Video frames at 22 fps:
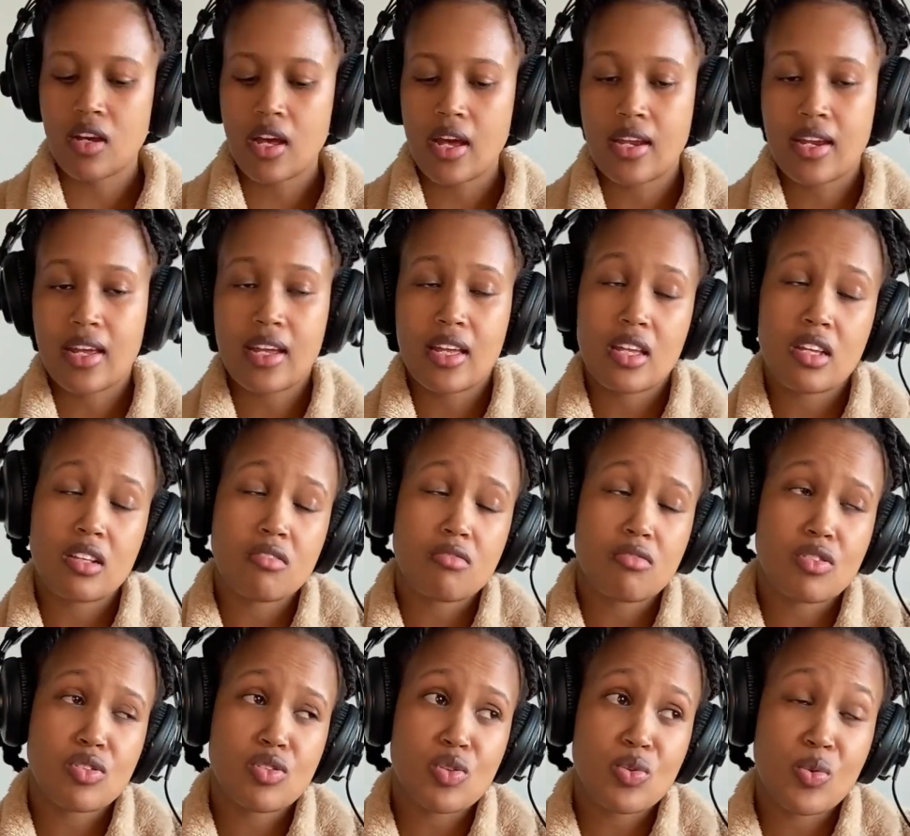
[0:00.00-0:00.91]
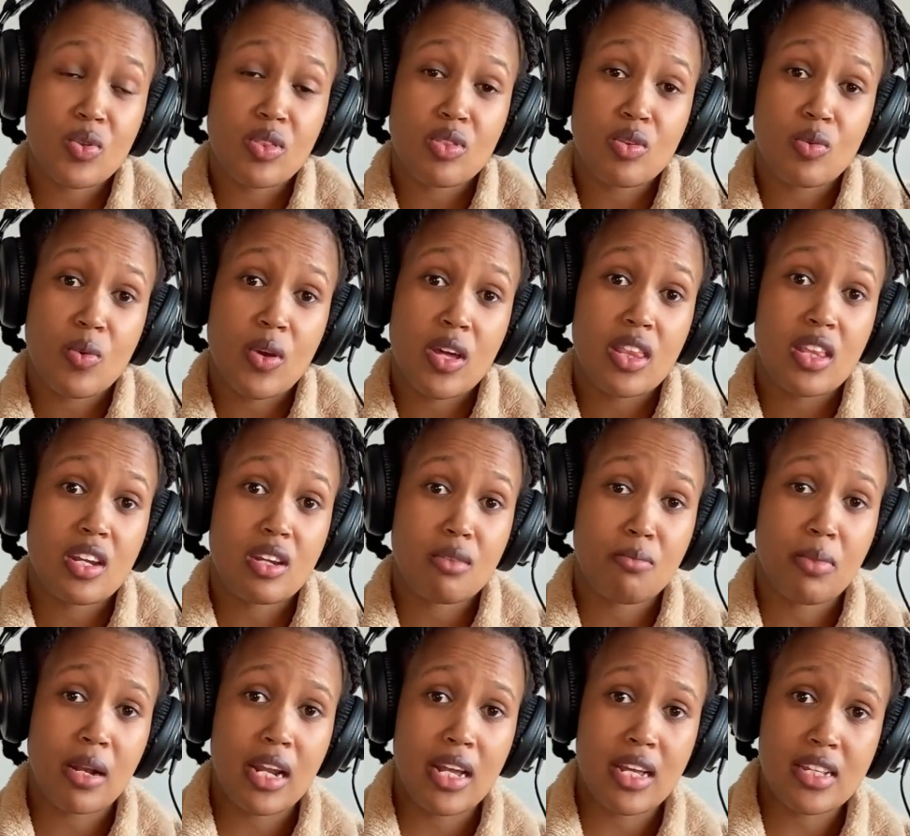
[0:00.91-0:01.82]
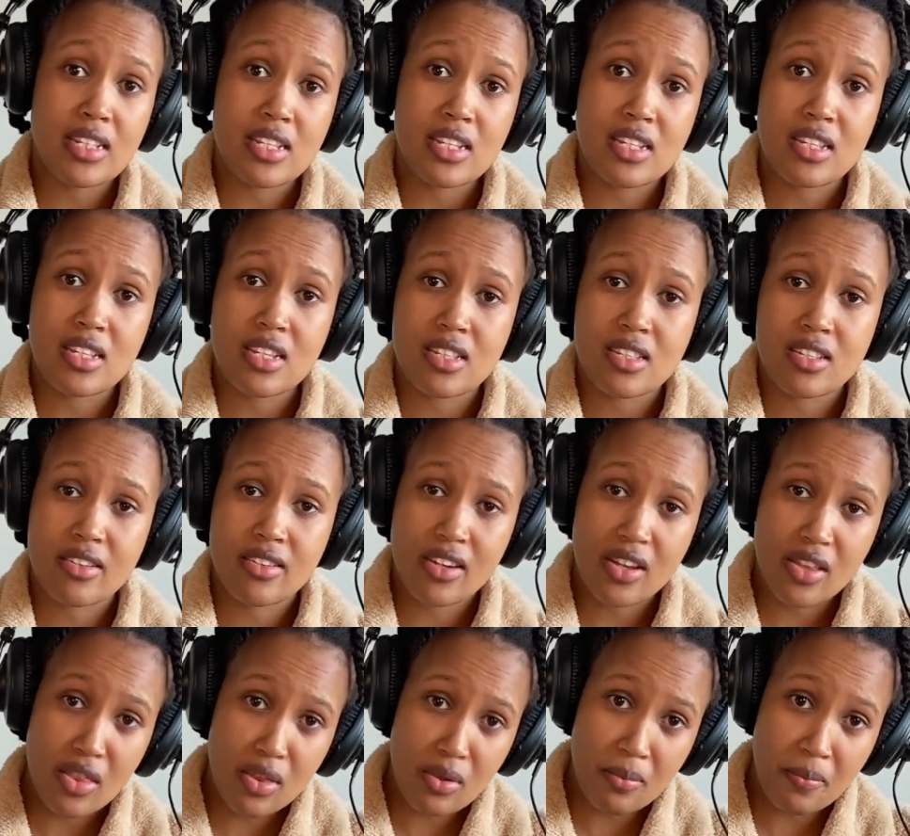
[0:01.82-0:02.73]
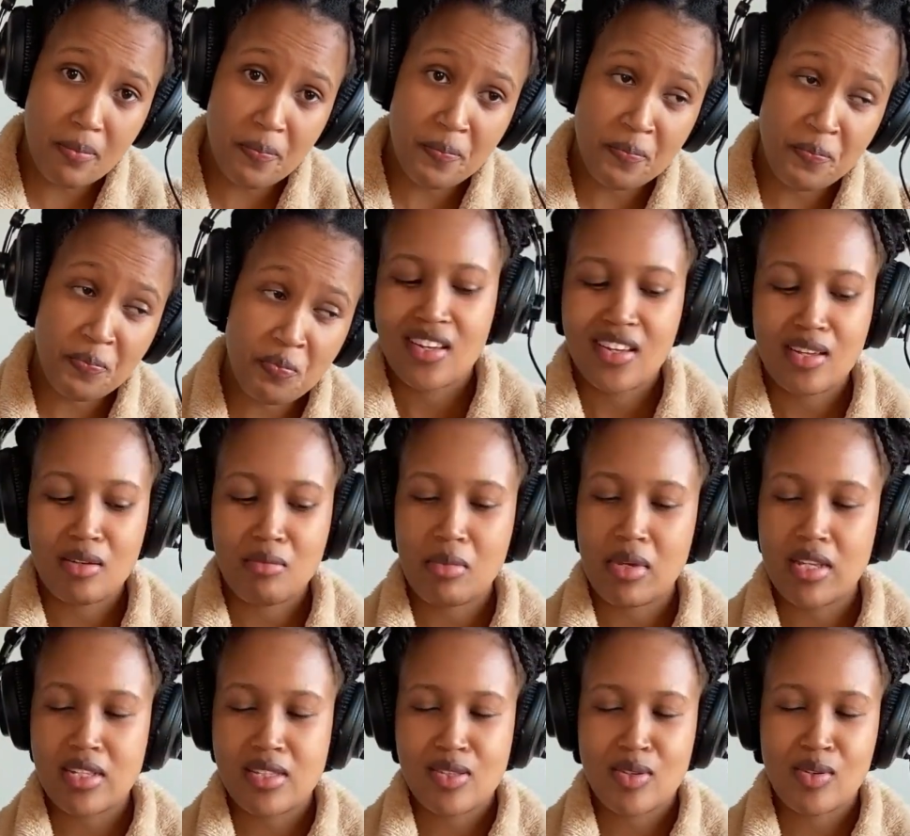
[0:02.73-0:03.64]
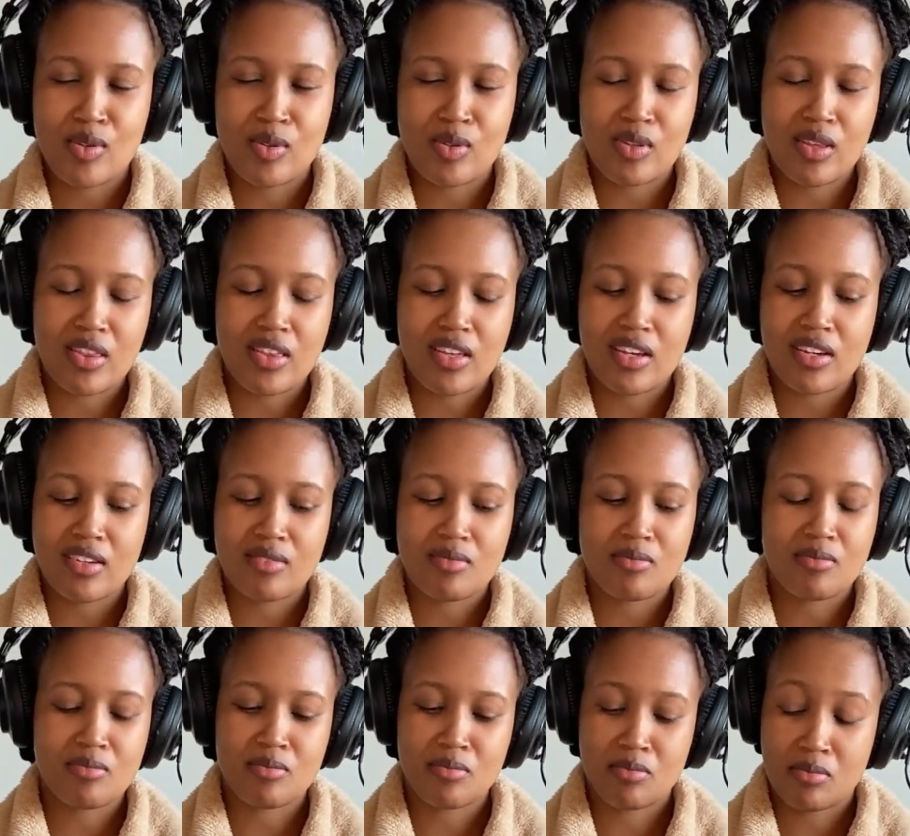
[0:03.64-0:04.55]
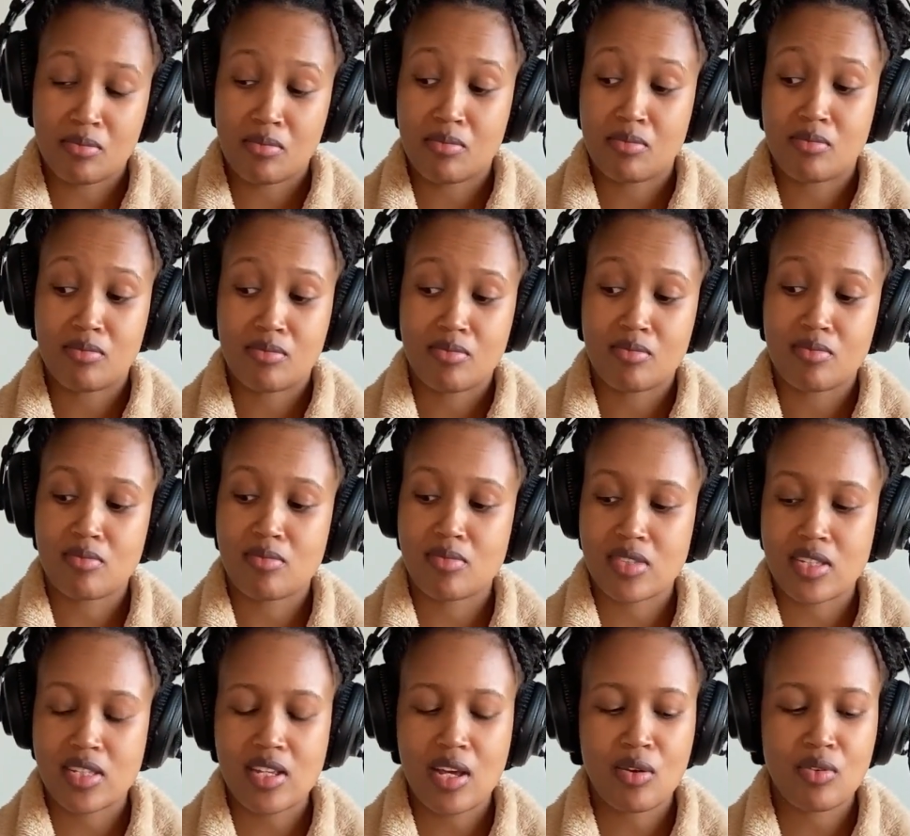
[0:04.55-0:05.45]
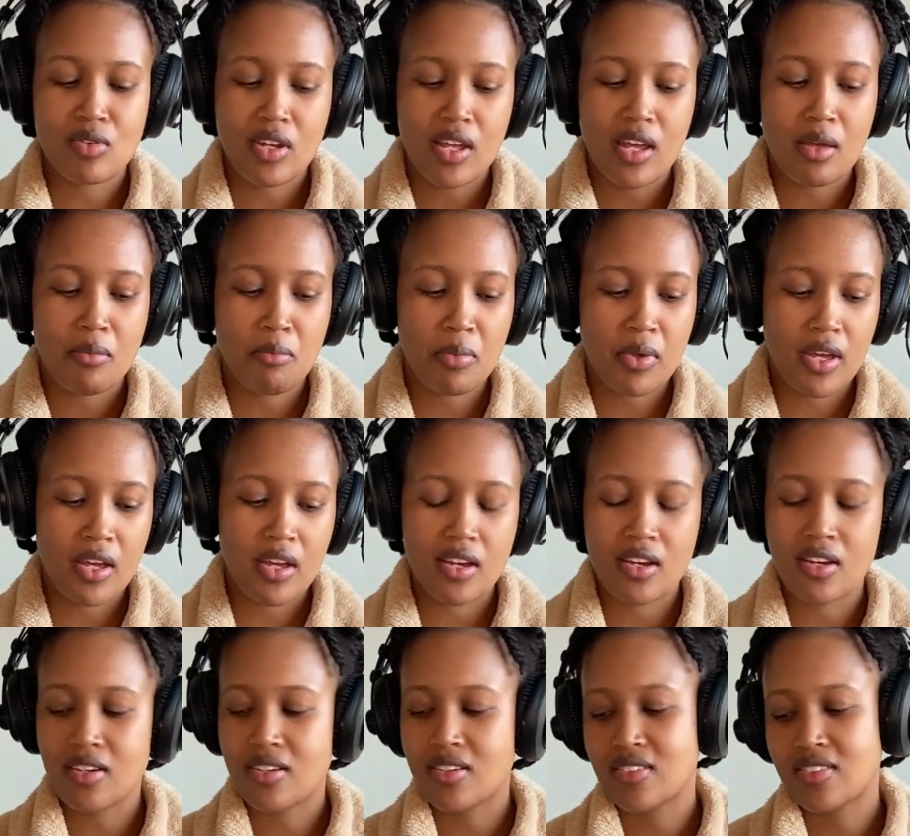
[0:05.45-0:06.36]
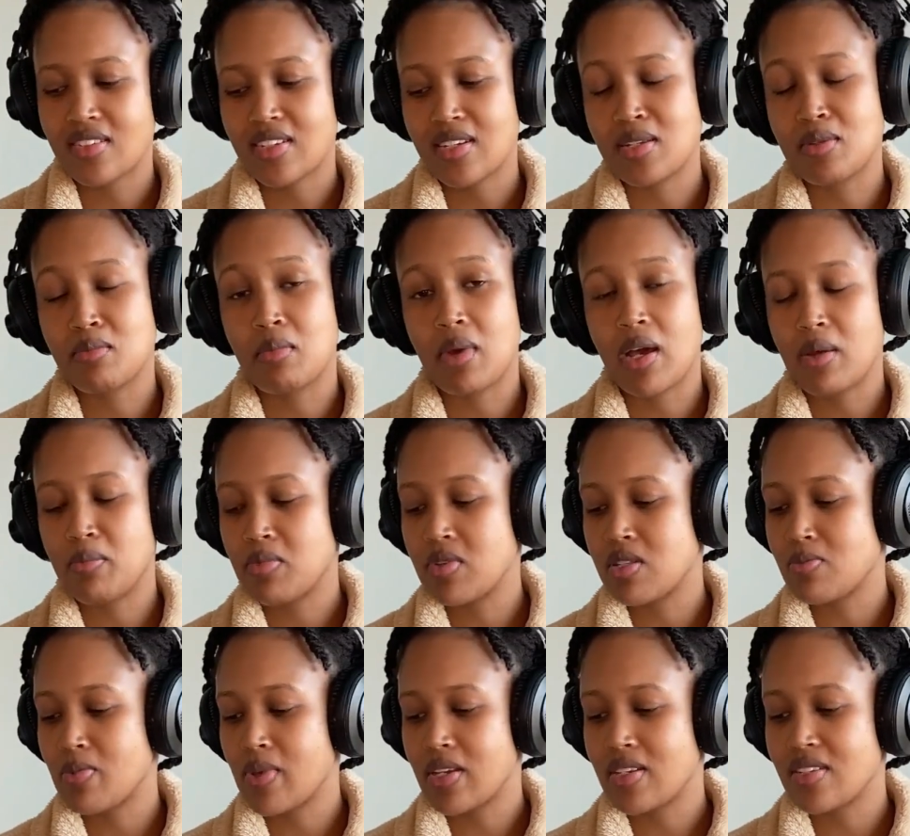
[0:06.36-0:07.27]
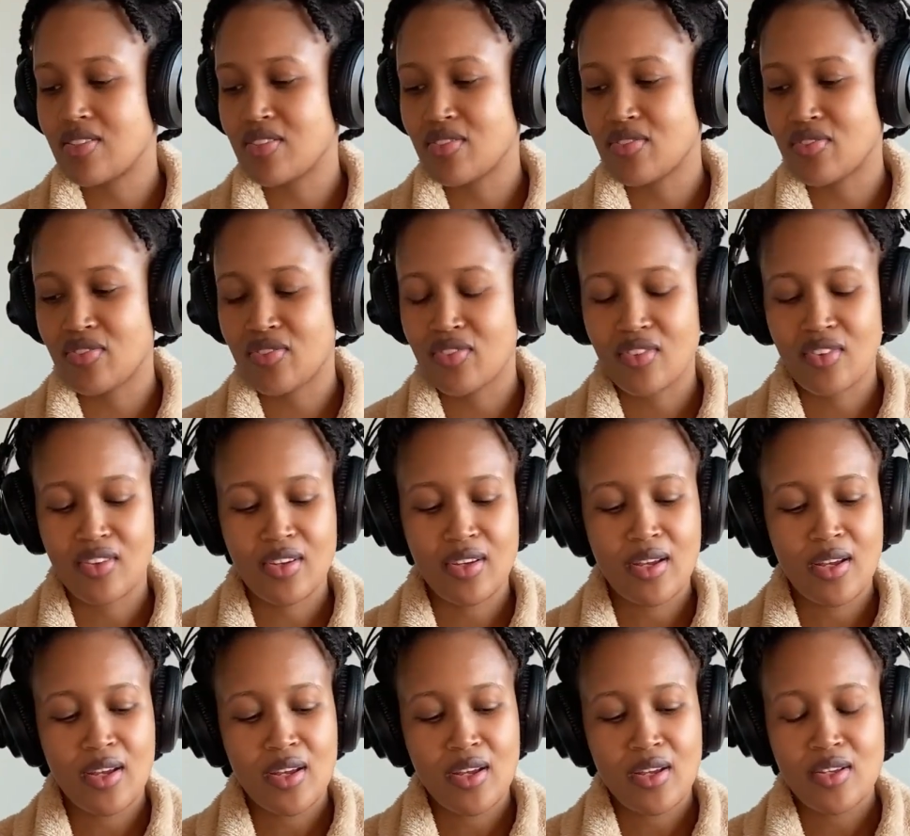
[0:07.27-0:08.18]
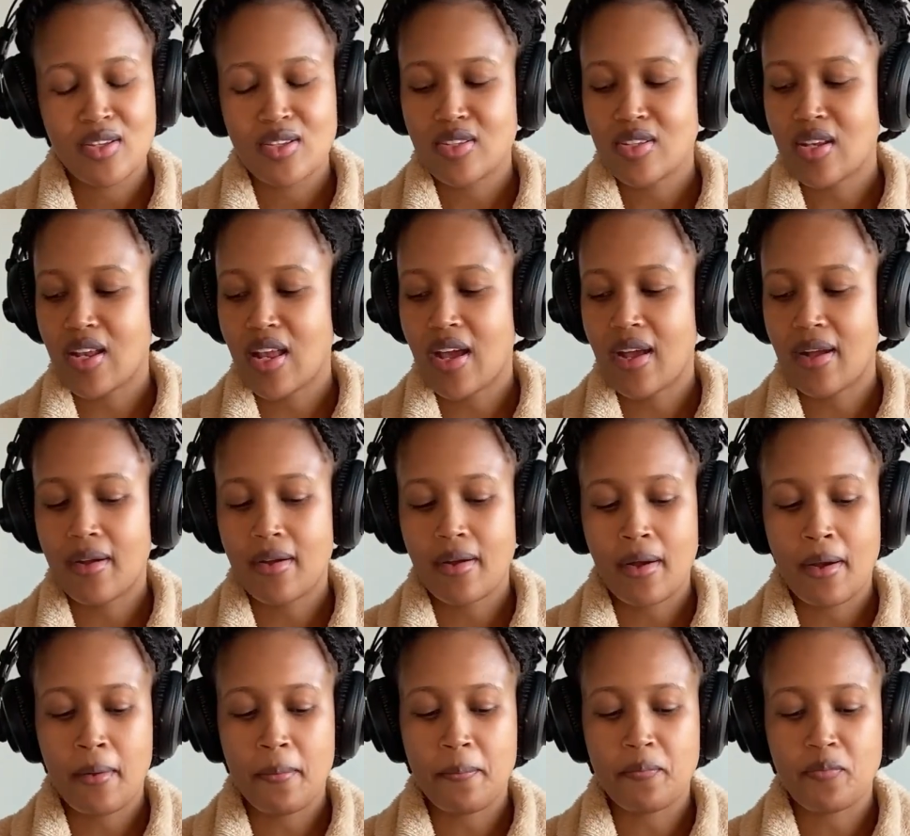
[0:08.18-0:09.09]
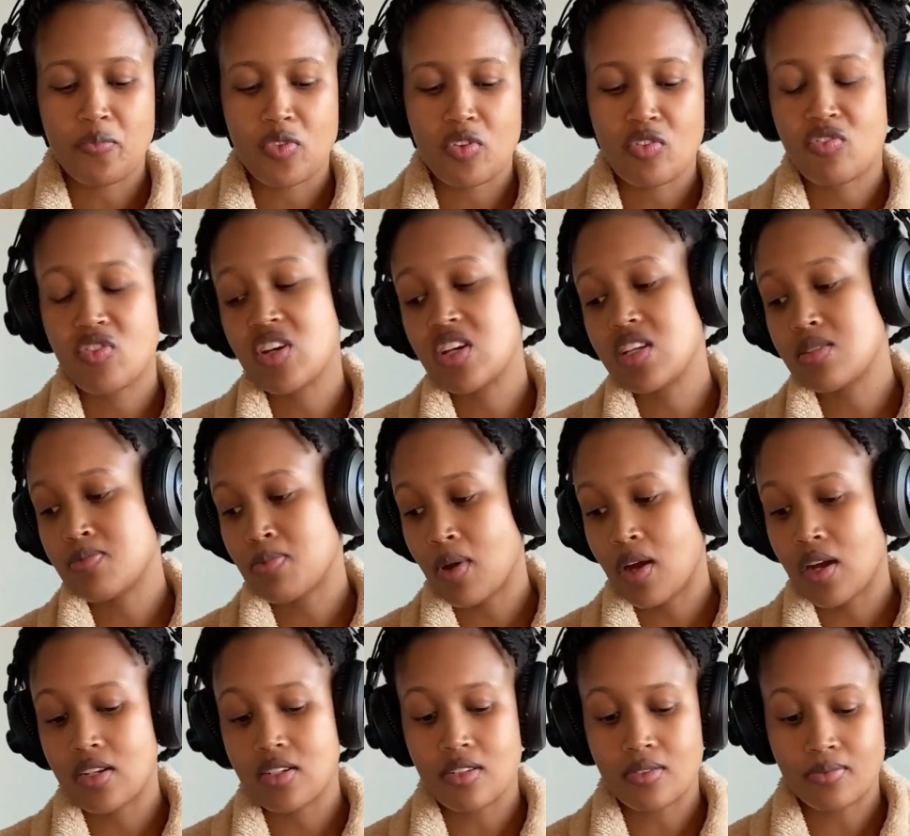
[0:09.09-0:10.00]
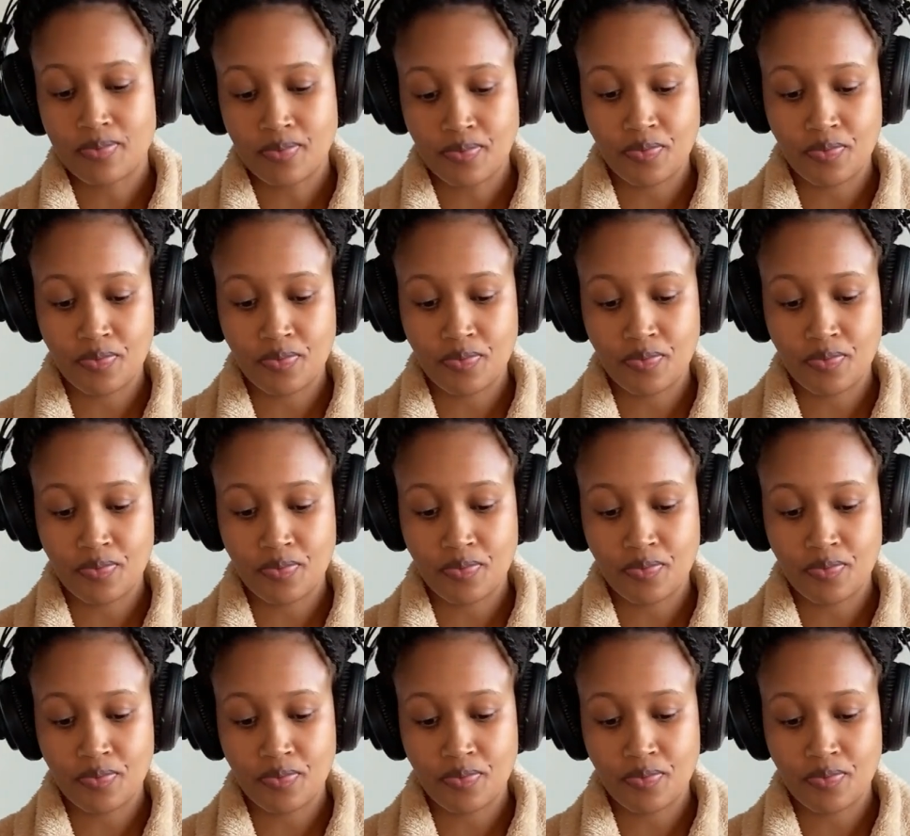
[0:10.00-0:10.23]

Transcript: And I guess also with the way that he places his rhythm, it makes the whole thing sound epic in my perspective. Like the first part,